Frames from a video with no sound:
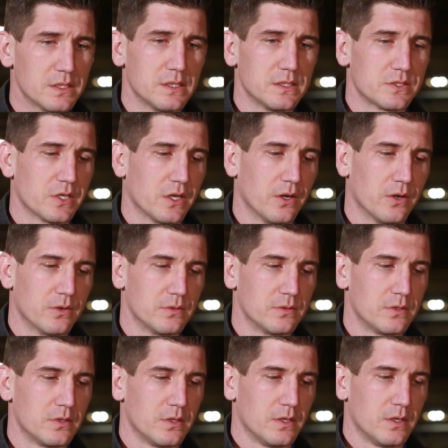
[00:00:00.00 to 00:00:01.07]
So
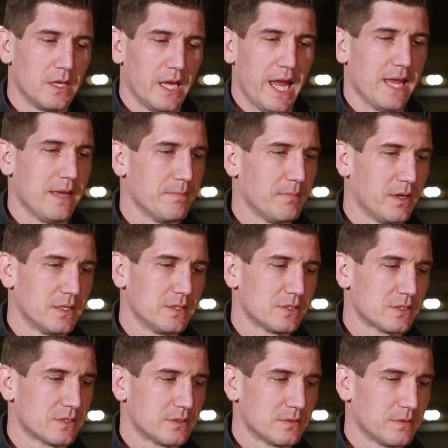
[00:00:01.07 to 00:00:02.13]
8
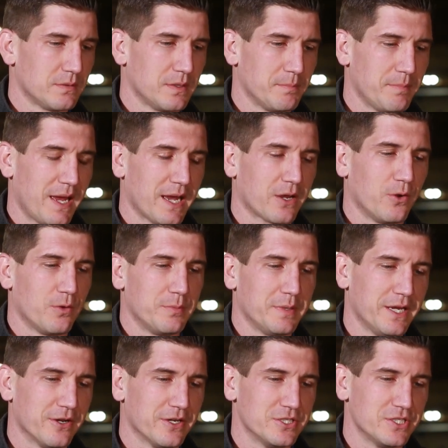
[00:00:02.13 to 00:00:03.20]
months back home
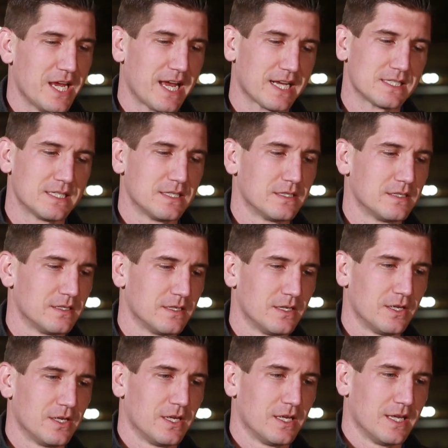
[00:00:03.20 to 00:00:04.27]
here in Jackson,
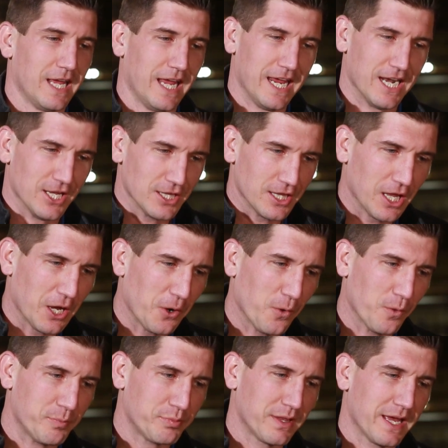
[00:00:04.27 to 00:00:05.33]
in a
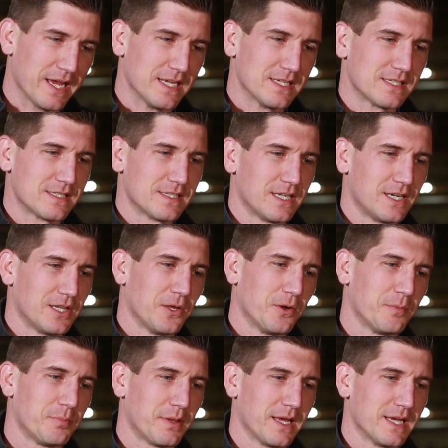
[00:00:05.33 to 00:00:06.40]
low place.
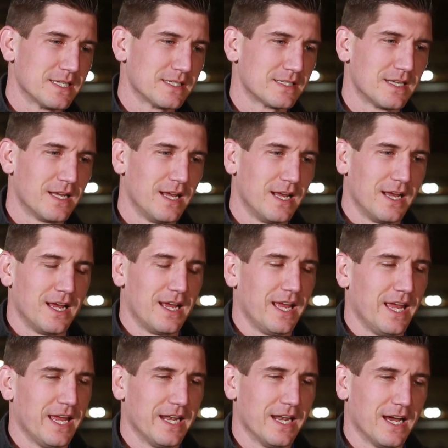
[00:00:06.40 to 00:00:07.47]

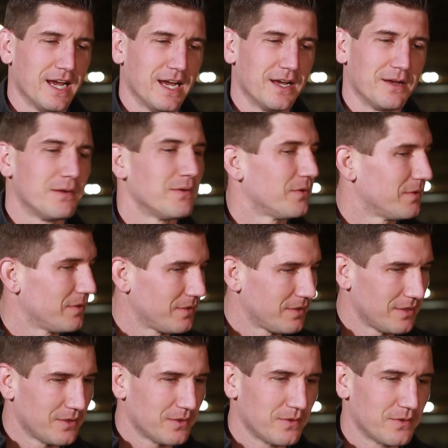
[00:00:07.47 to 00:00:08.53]
And
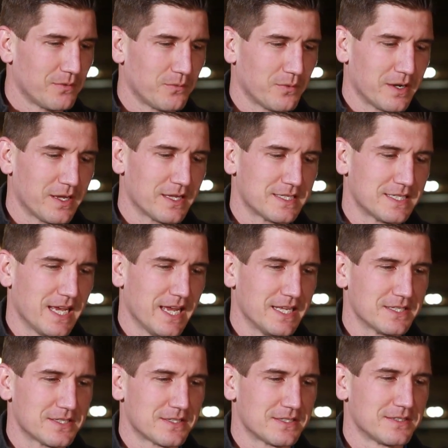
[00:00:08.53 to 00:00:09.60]
one of the
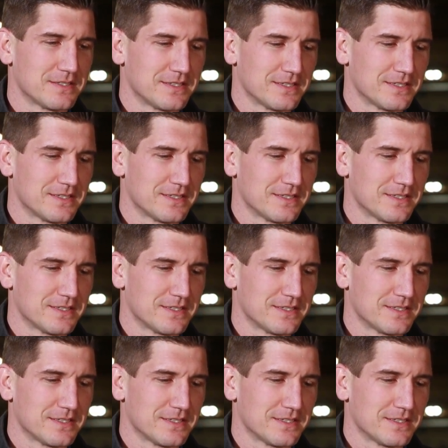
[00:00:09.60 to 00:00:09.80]
saints